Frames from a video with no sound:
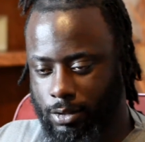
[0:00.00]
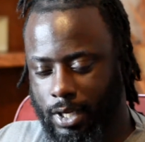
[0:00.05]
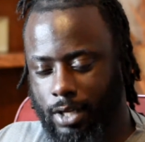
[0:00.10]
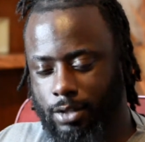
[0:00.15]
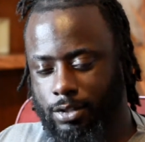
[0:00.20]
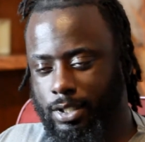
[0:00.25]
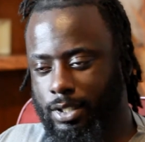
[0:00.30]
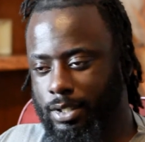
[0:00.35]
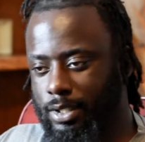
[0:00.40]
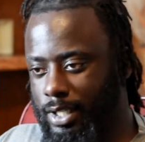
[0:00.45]
on
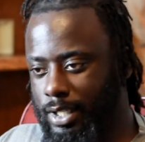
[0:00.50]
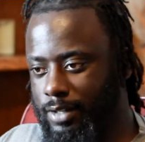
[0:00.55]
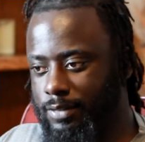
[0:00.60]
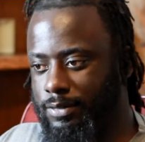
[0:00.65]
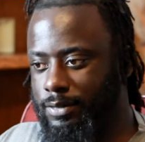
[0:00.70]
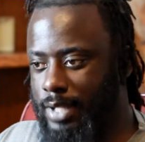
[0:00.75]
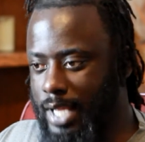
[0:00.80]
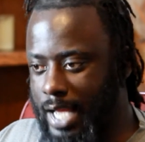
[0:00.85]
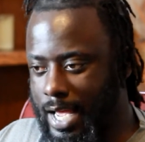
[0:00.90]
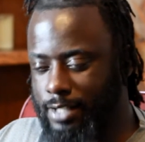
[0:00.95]
how she
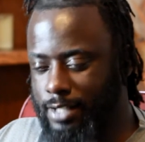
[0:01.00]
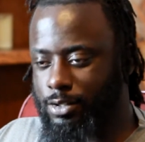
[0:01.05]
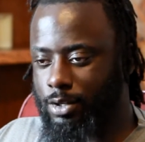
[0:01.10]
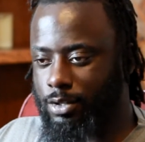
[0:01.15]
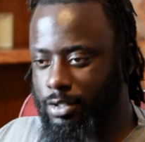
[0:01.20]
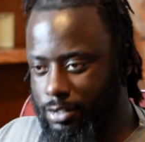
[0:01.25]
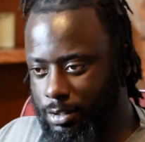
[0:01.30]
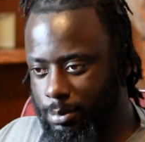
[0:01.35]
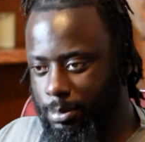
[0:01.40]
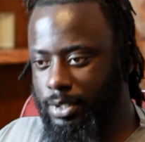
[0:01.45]
lived, I
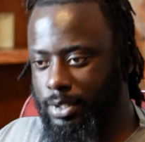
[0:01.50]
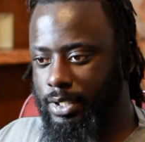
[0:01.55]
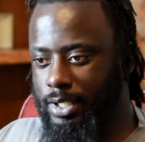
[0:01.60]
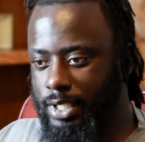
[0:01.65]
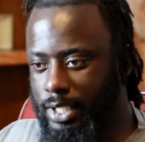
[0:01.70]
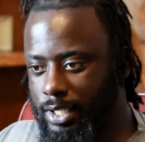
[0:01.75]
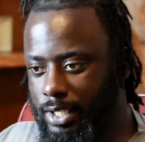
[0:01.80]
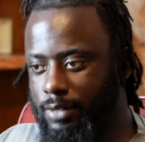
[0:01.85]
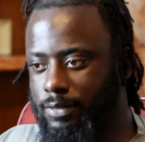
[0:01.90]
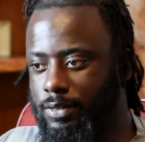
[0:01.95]
started to
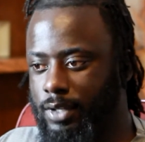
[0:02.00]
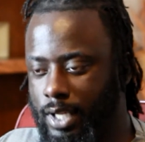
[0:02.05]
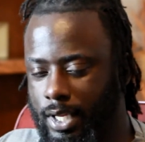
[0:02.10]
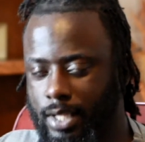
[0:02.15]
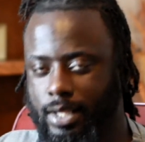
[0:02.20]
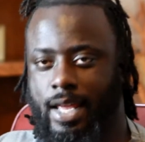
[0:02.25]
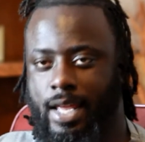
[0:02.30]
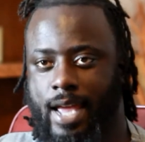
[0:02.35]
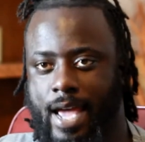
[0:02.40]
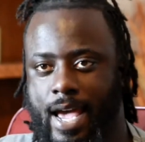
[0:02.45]
believe
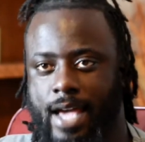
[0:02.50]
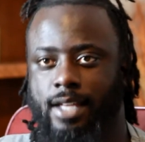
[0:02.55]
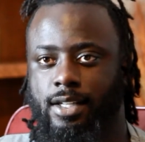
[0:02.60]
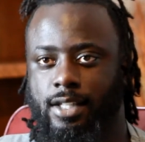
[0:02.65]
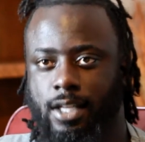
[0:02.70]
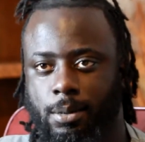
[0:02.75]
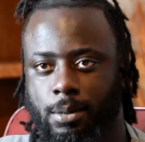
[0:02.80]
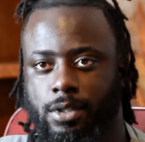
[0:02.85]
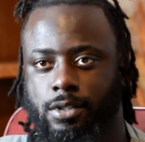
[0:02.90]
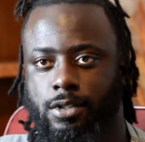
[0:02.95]
that
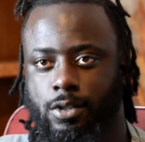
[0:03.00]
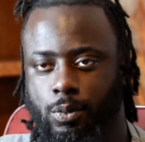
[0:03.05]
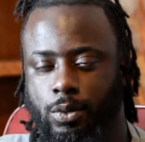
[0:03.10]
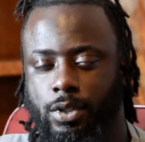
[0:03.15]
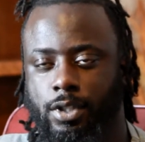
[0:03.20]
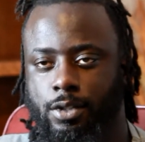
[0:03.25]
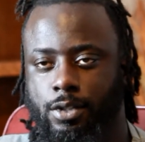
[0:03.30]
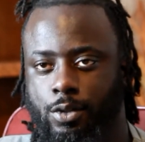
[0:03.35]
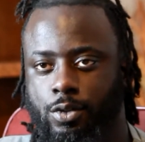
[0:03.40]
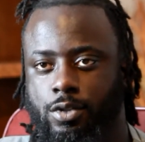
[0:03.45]
academics could
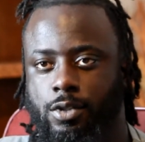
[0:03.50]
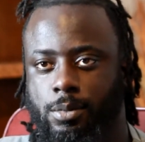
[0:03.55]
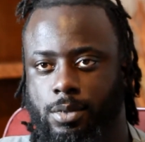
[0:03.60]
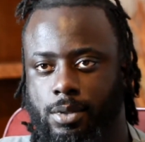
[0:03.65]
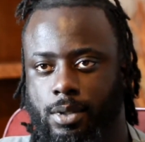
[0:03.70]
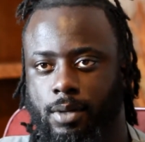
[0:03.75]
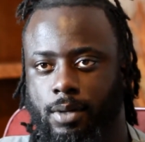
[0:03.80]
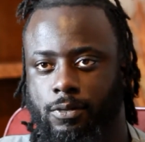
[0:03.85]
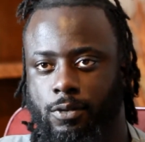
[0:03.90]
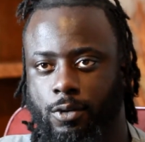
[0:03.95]
really do some
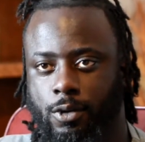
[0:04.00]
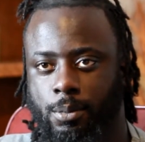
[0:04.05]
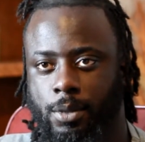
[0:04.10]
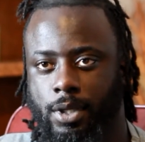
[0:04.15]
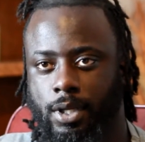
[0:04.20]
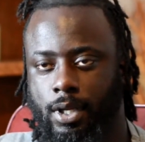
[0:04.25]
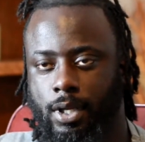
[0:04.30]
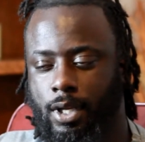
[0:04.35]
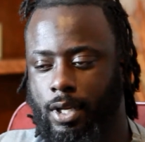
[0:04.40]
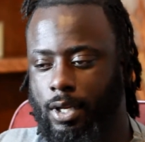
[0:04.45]
stuff for
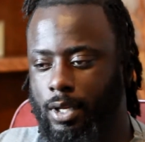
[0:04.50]
me.